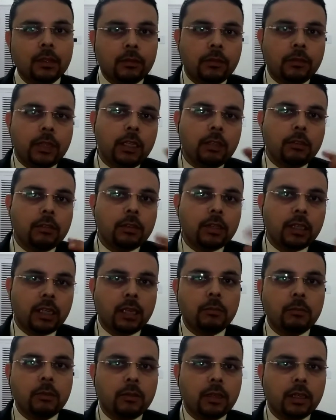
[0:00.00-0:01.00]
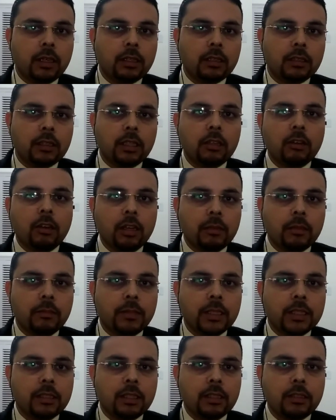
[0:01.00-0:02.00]
you crib over the wrong
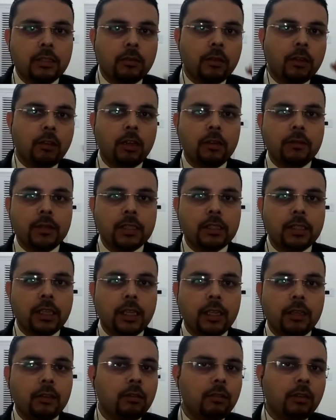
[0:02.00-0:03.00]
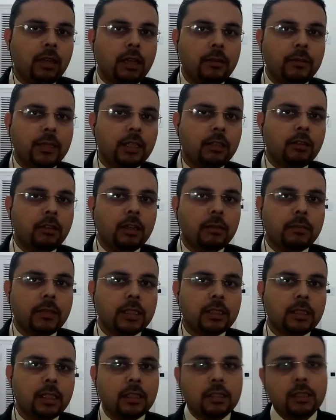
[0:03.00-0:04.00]
business? You will always say, oh, I am in a wrong
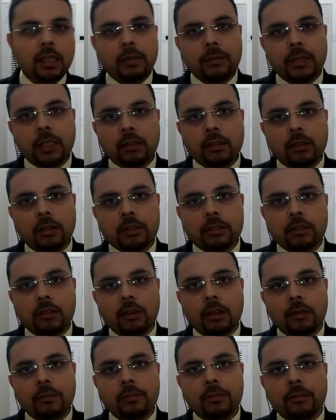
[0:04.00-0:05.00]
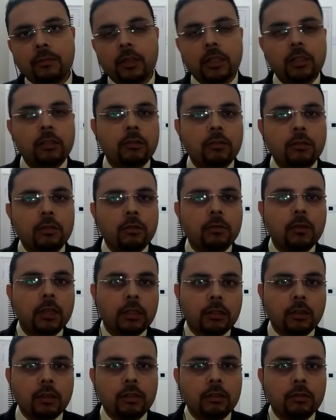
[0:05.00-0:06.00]
business, I am in a wrong job, what to do, what not
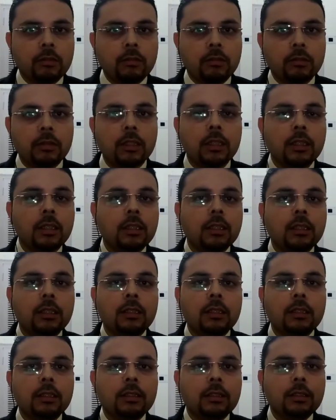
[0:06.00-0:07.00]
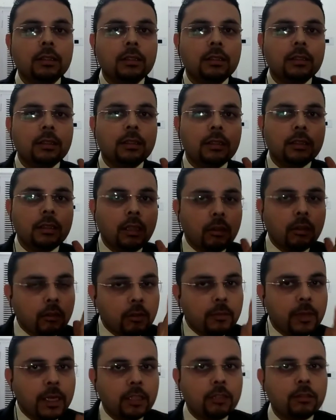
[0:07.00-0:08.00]
to do. Now go back
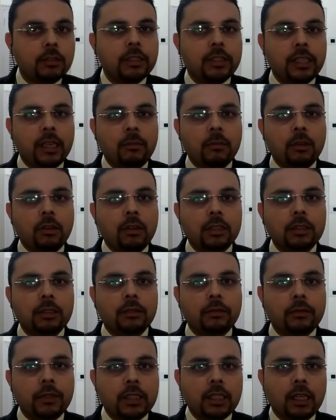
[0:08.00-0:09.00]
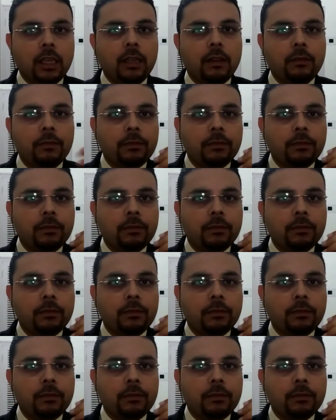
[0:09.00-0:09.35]
to the same laws which I have